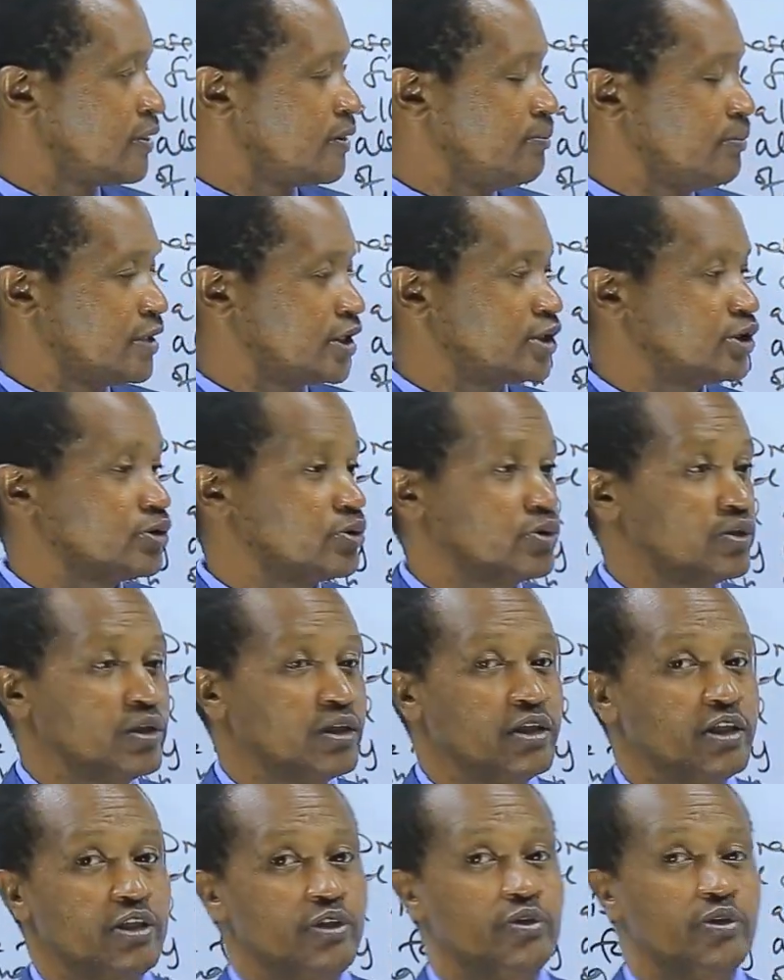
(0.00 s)
Make
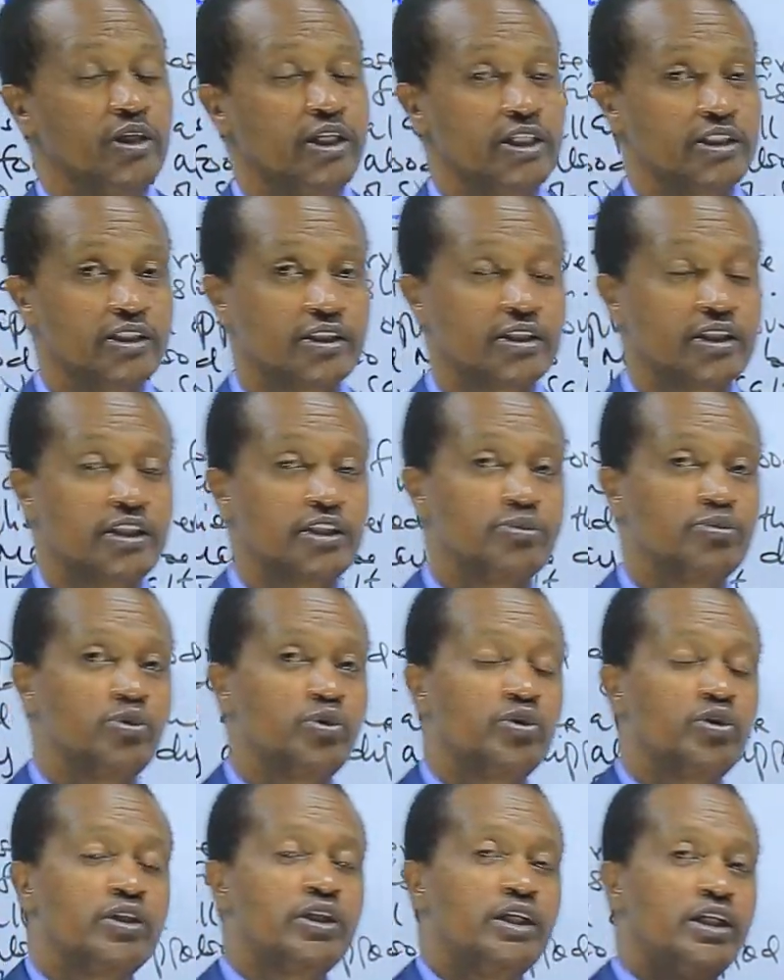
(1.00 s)
sure your exercise
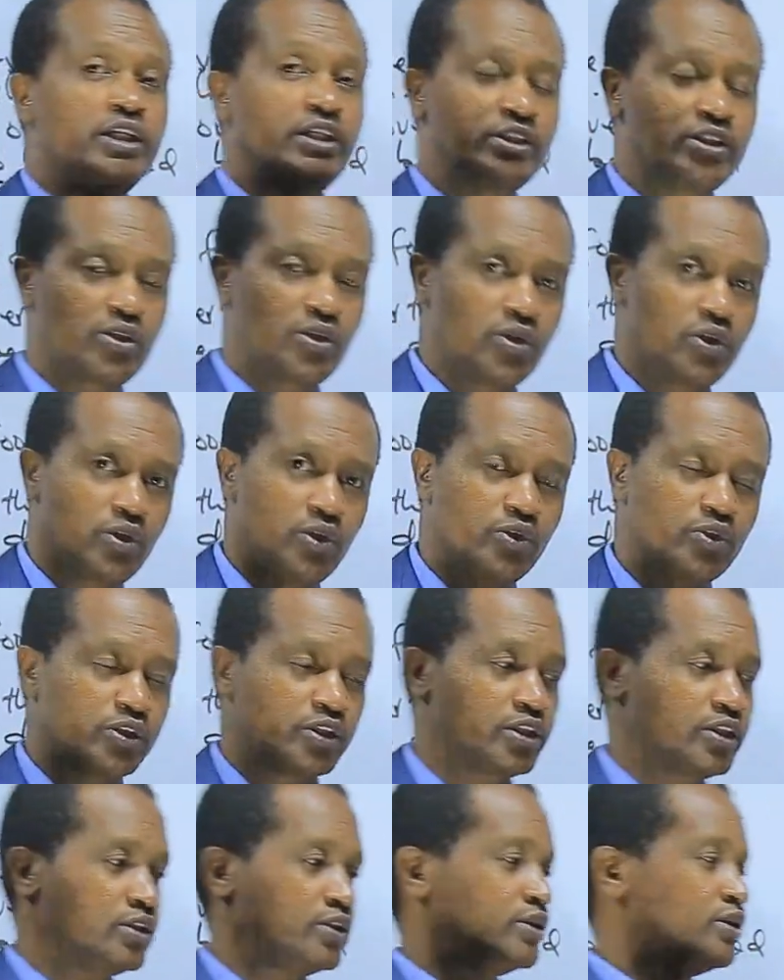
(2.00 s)
book is
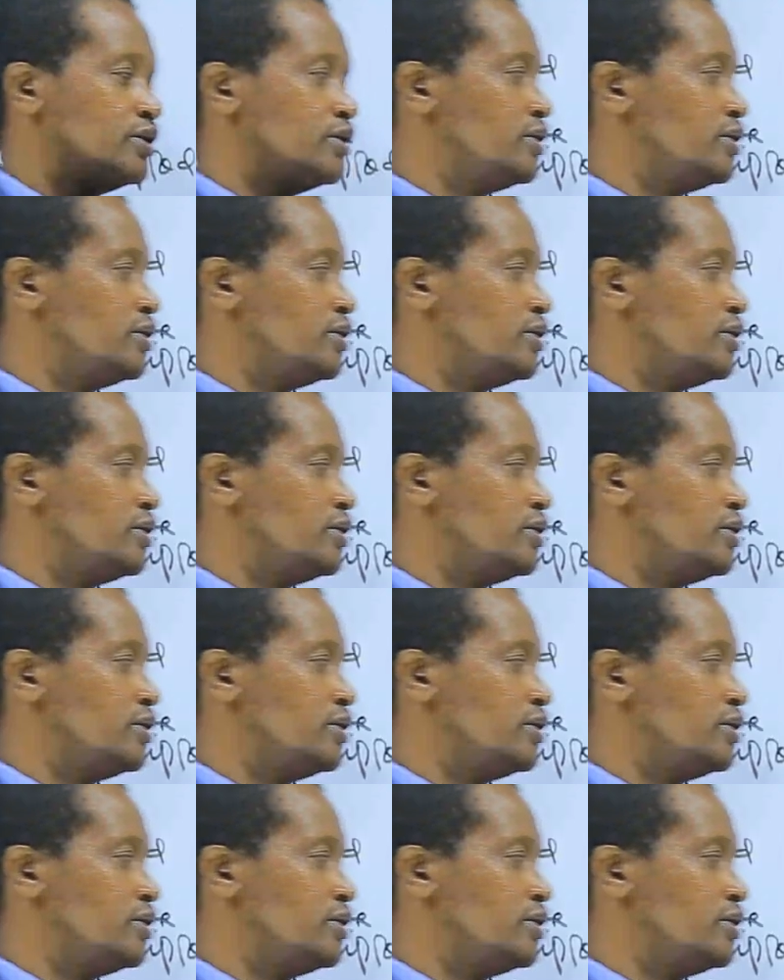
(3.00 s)
closed.